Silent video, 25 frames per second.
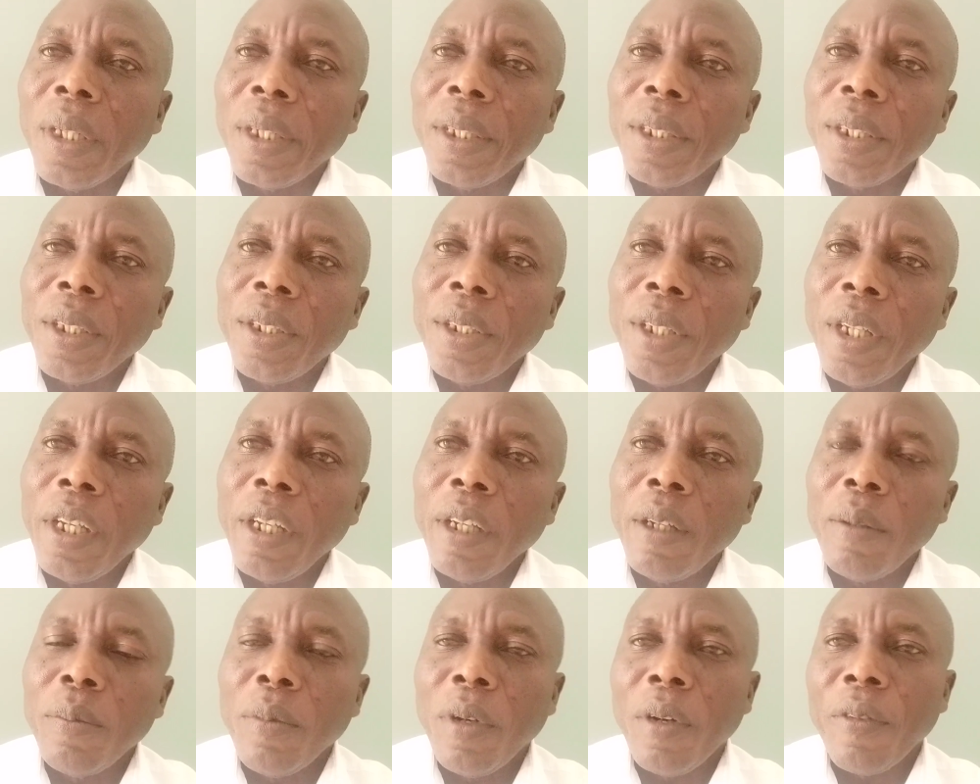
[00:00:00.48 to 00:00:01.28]
In the
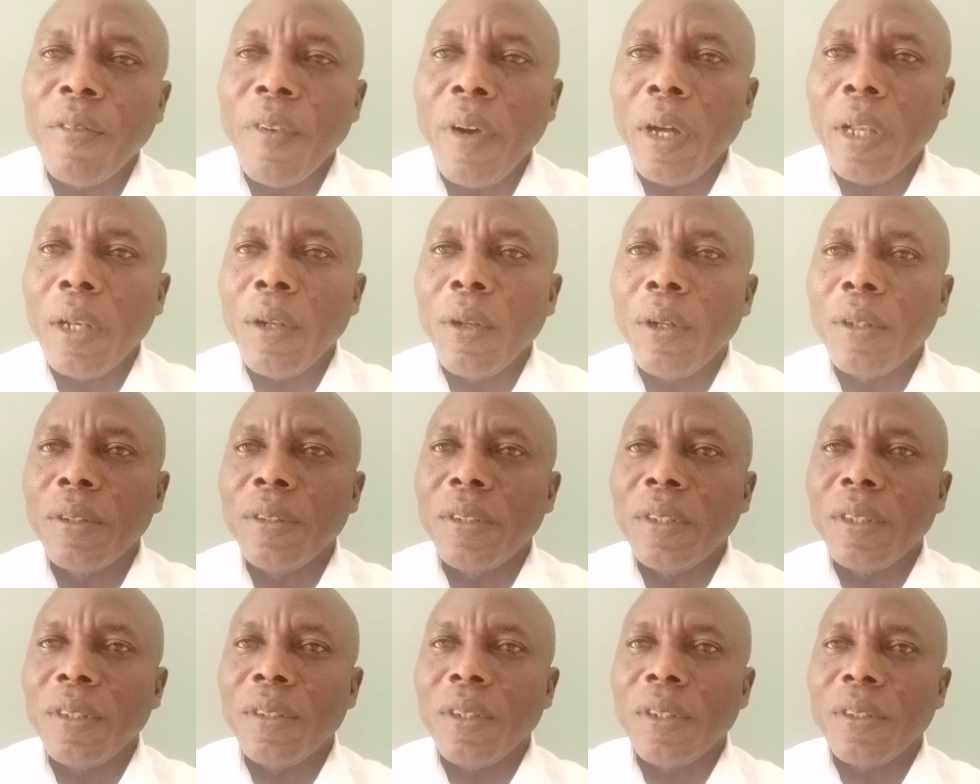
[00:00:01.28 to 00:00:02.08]
name of our
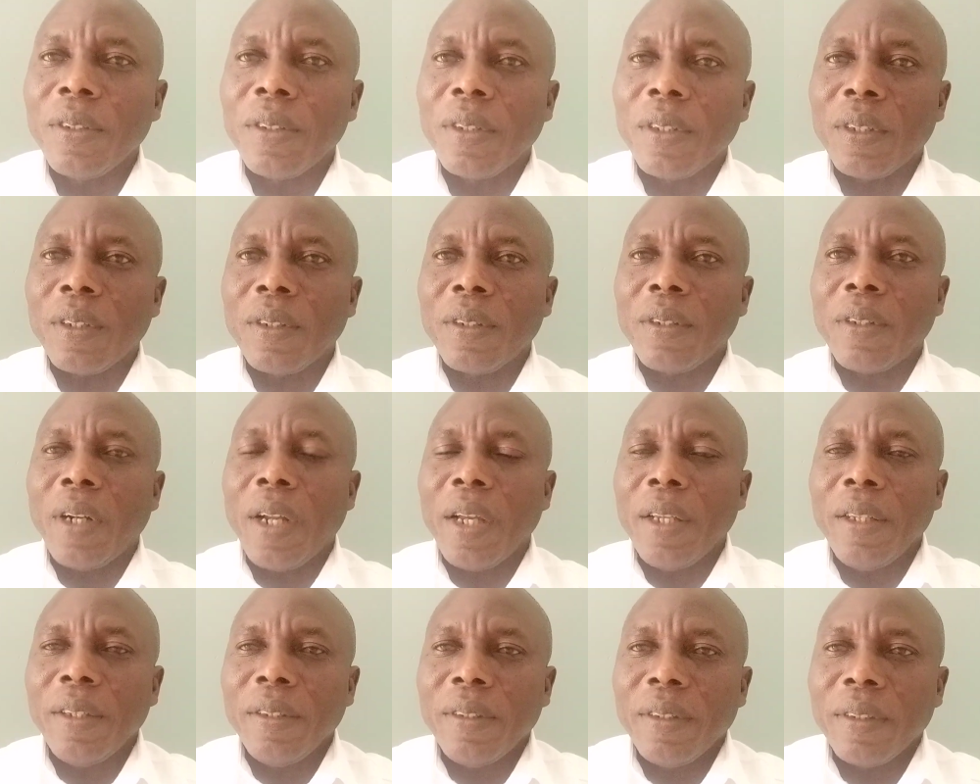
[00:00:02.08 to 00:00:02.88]
Lord Jesus
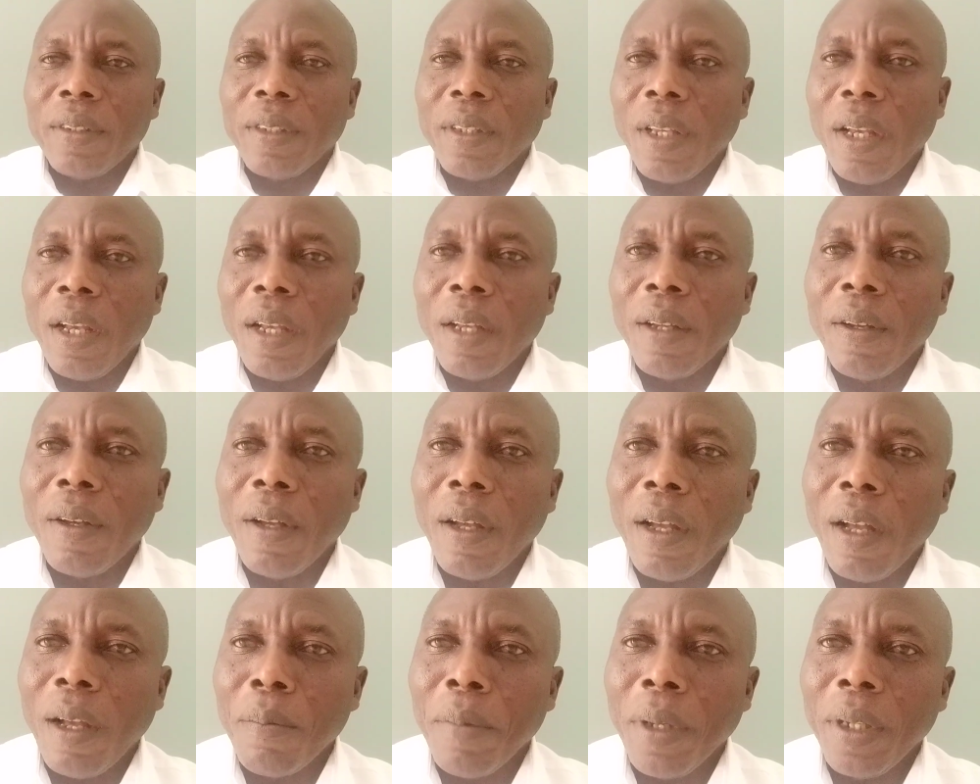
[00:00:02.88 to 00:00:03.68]
Christ,
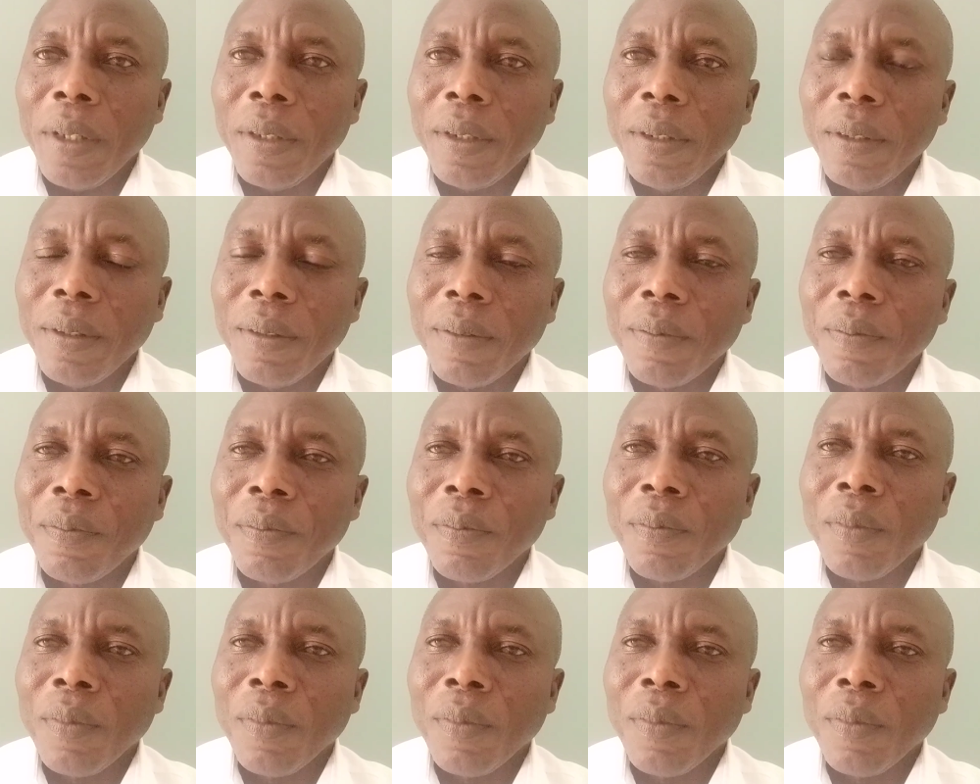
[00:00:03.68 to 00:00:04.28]
Amen.